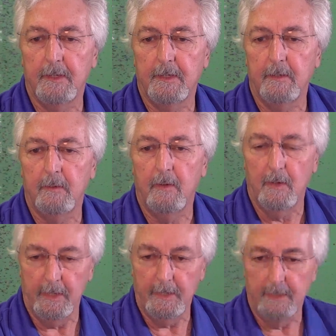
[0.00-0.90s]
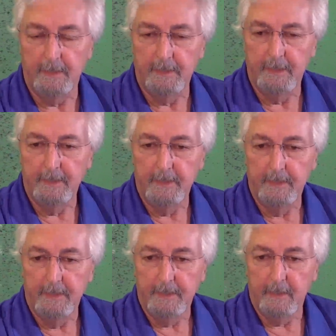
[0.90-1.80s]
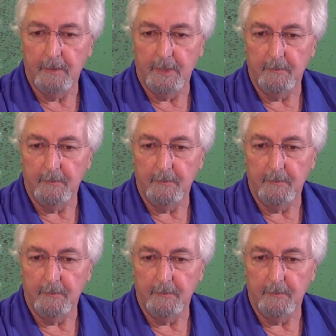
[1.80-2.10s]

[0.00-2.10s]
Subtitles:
and go on. Okay,